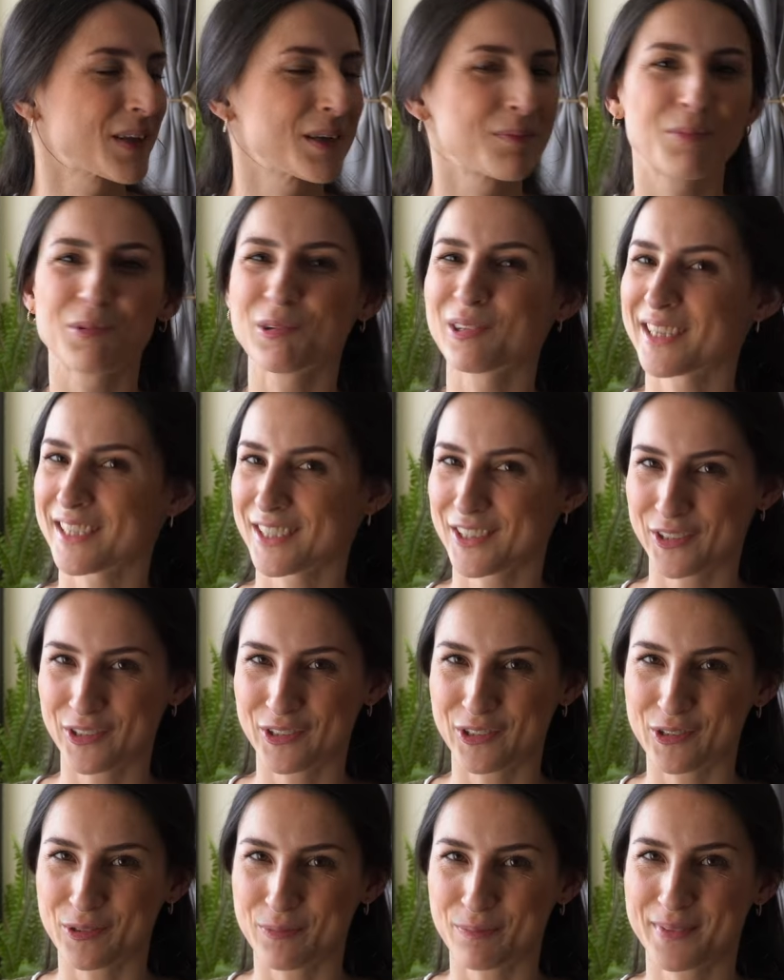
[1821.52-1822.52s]
more like
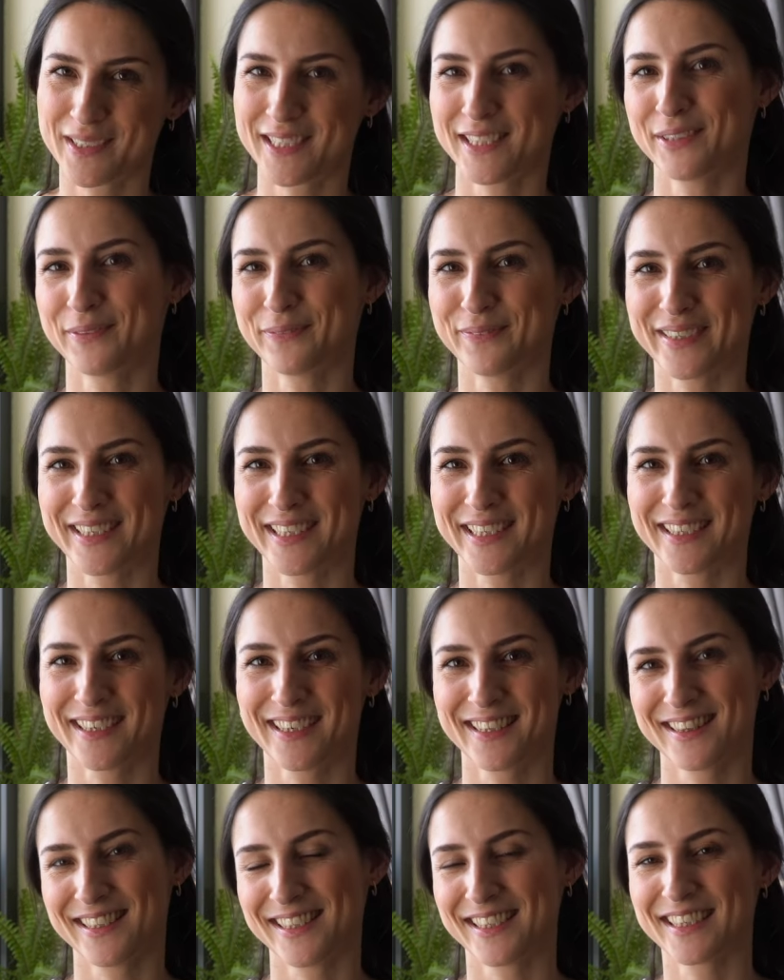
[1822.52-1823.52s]
home in a way, I
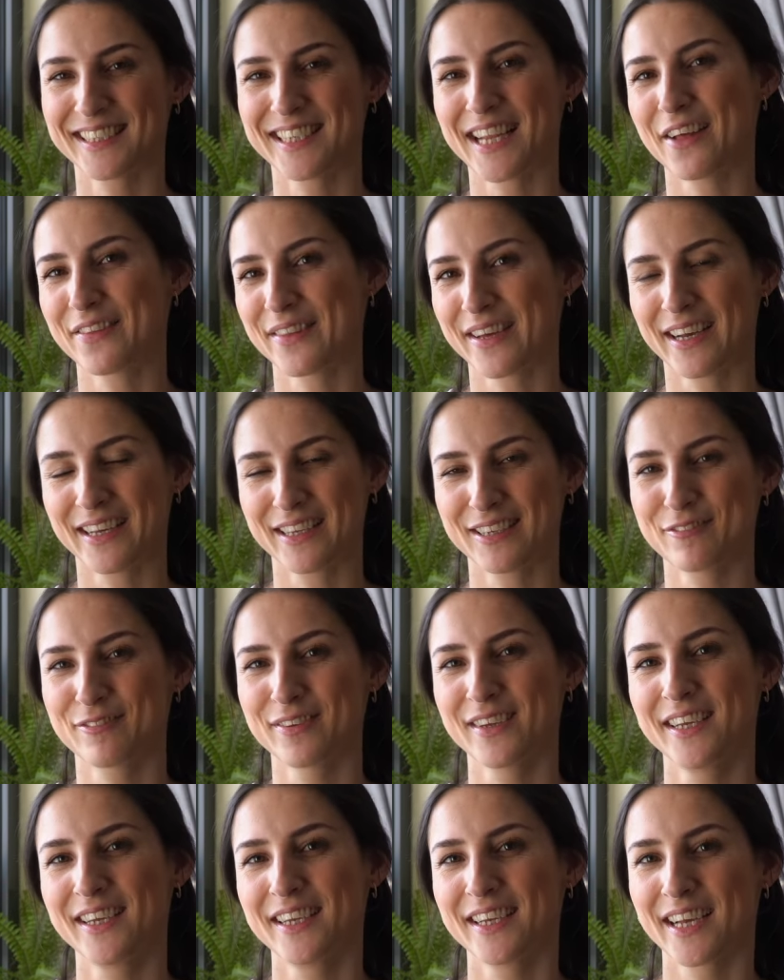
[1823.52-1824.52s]
think, now that I've
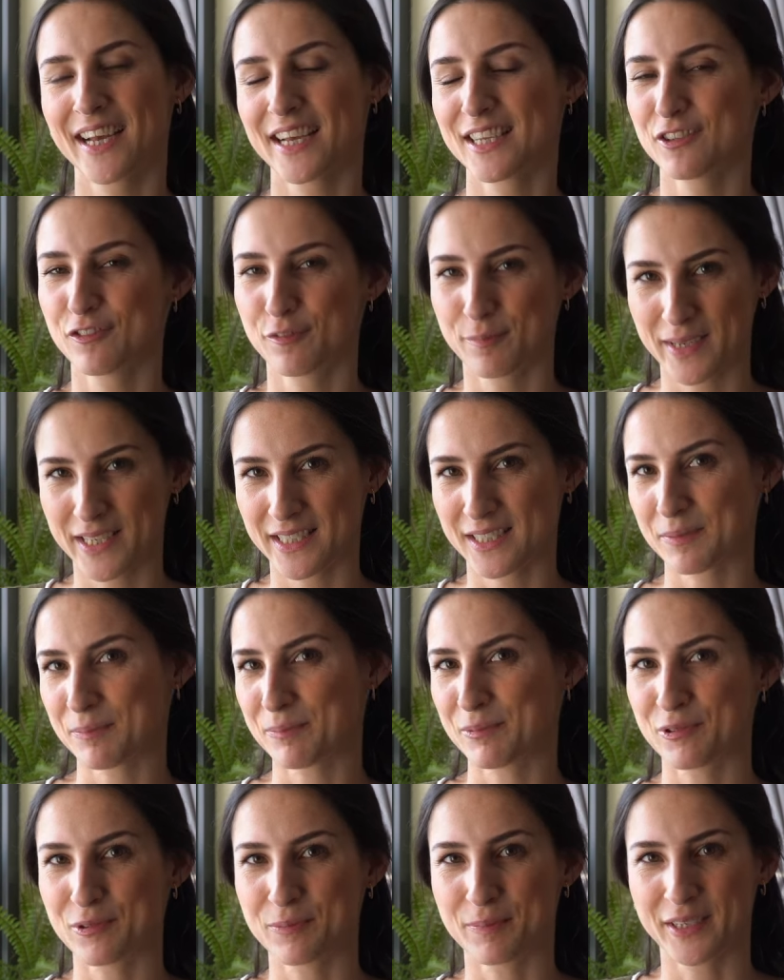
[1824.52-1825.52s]
kind of made it
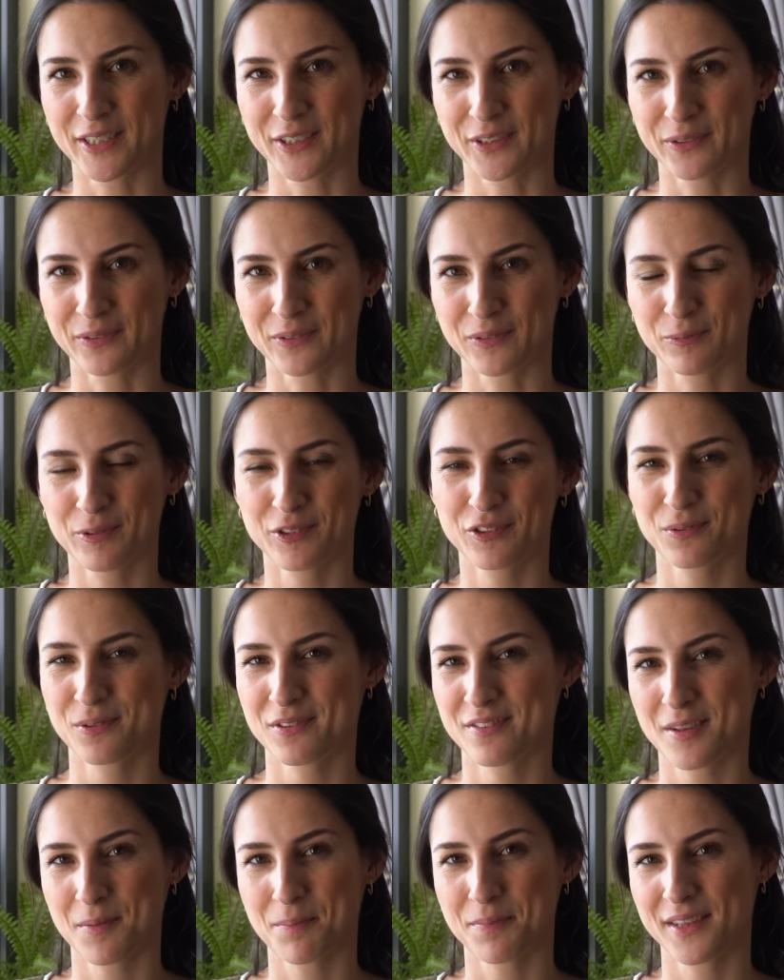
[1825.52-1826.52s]
more my own, which was
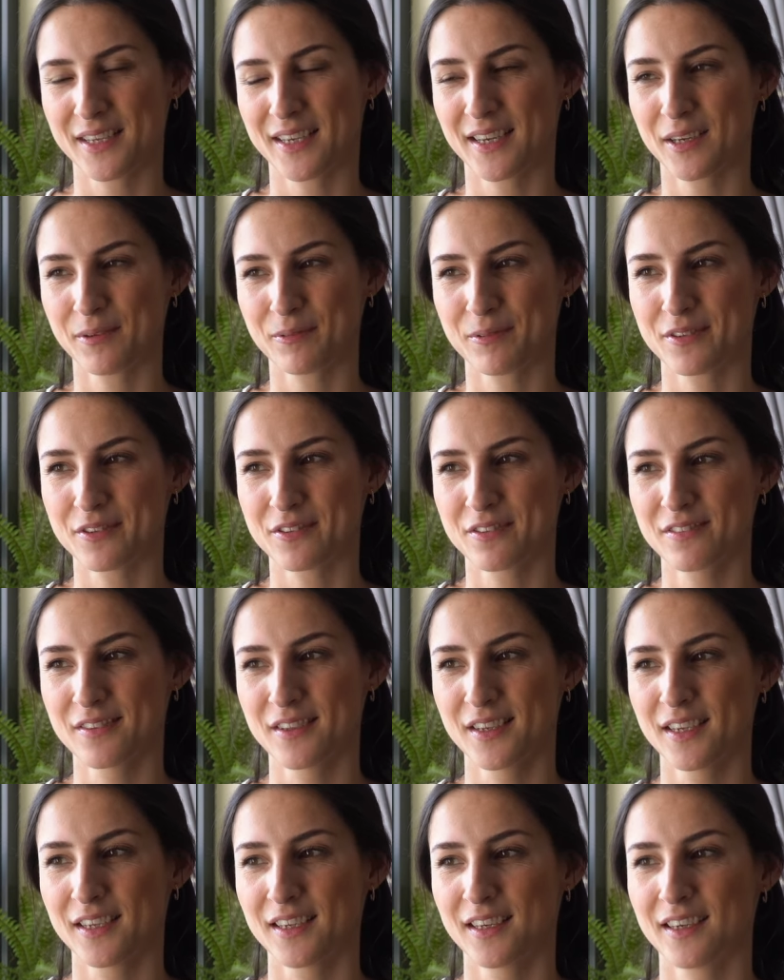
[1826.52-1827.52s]
something I was
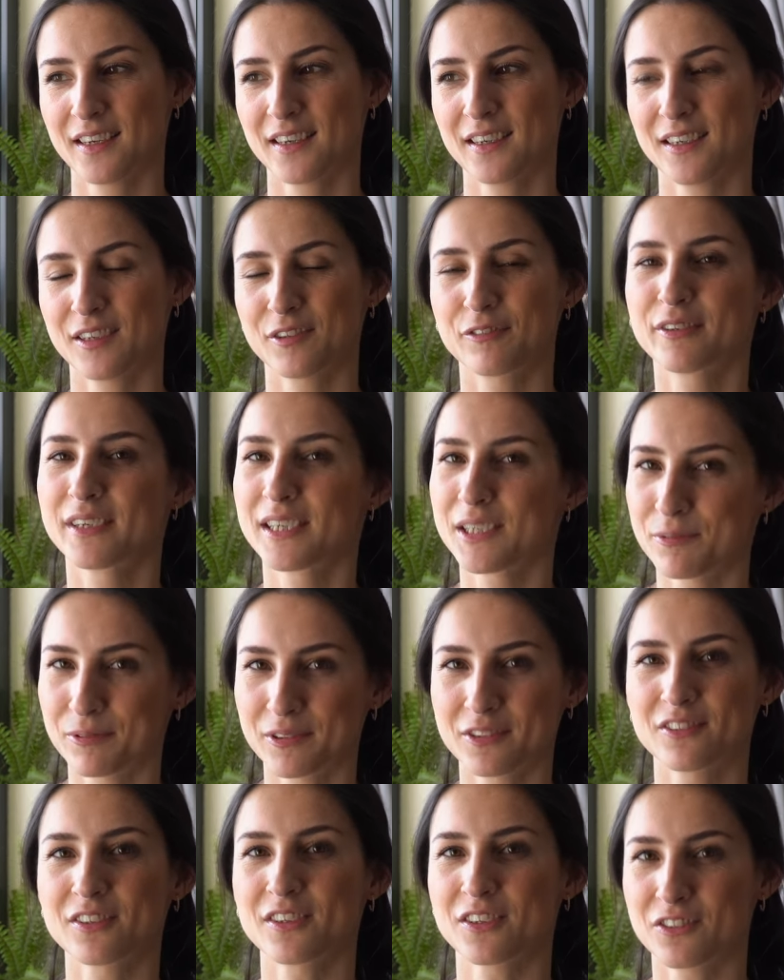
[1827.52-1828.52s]
really
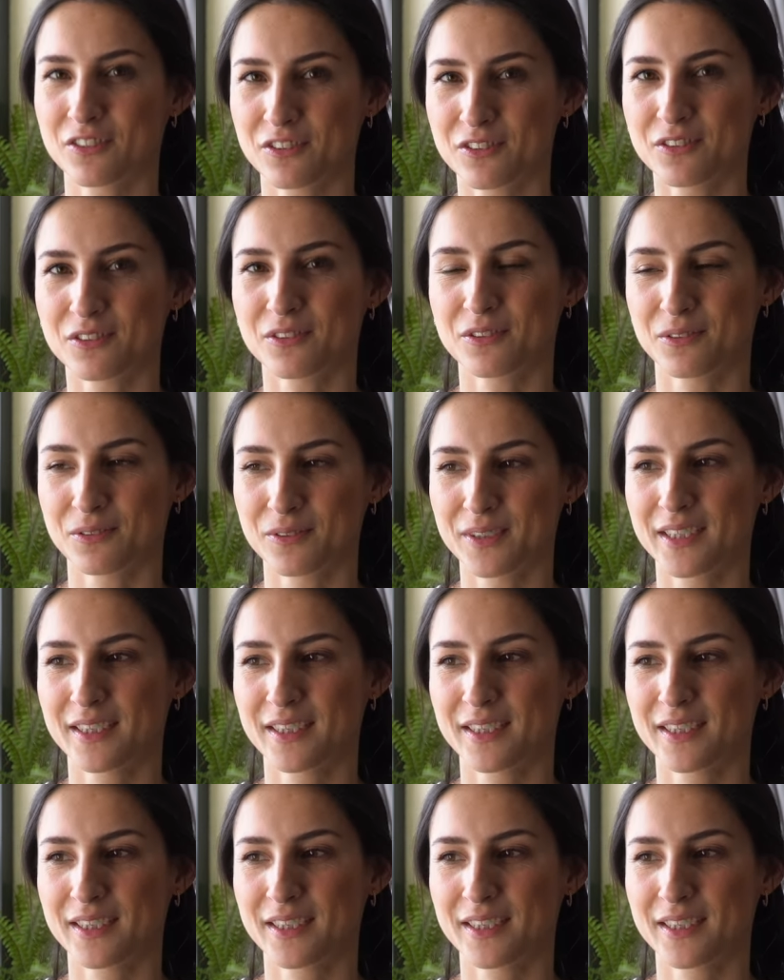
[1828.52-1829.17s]
wanting to do